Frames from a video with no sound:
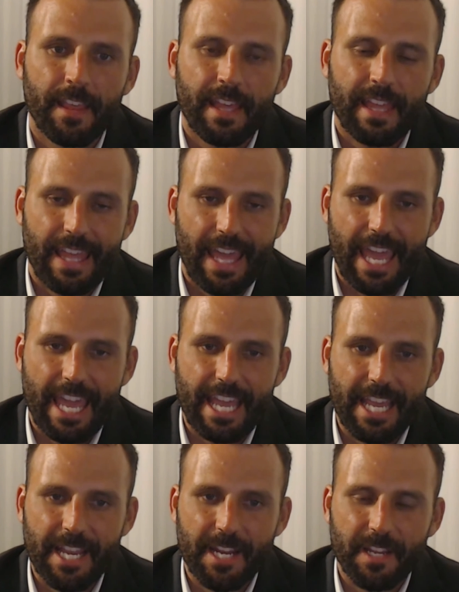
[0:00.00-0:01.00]

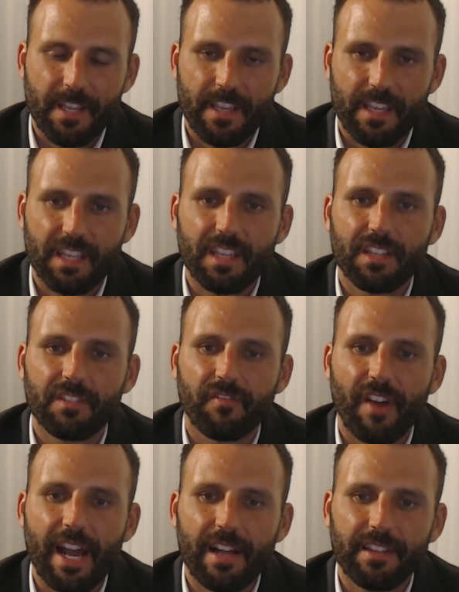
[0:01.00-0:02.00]
and it is
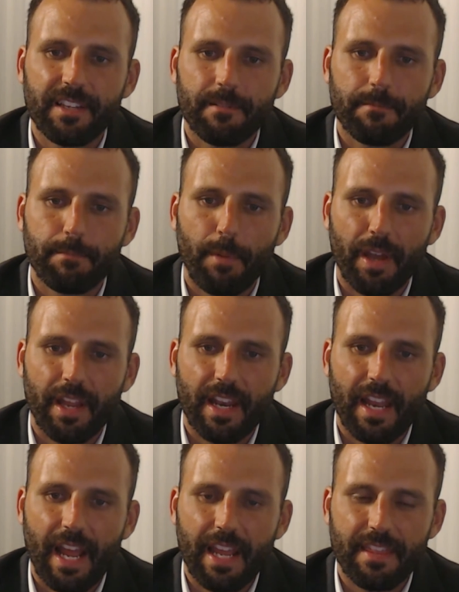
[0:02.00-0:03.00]
valid, but
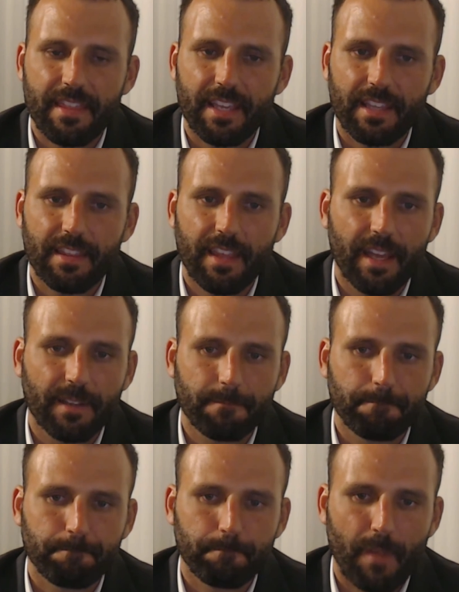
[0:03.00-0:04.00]
I think that
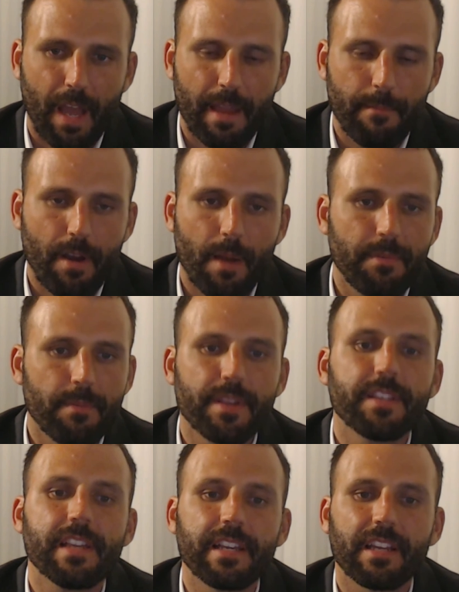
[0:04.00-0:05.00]
I'm
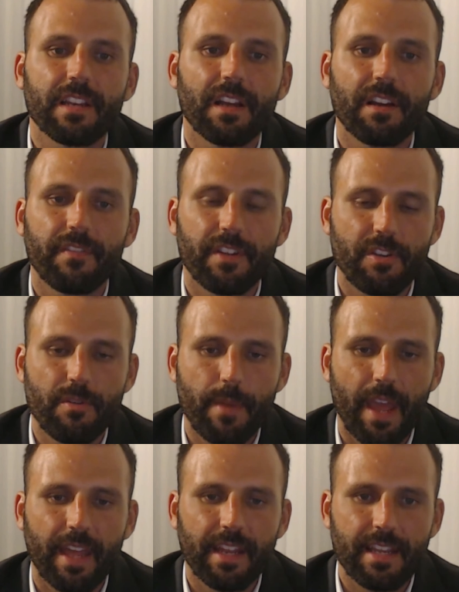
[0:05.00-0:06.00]
optimistic enough in
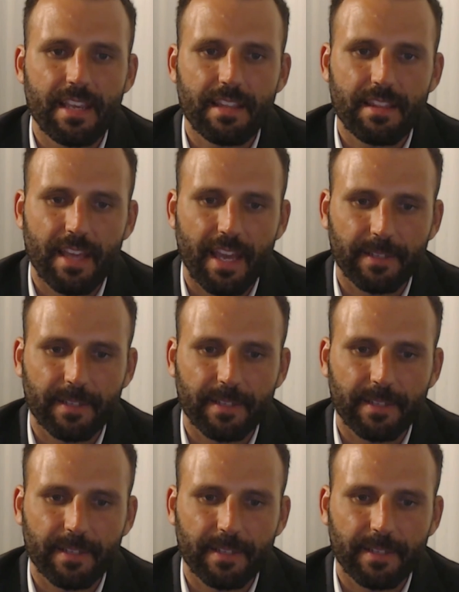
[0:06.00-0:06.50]
humanity that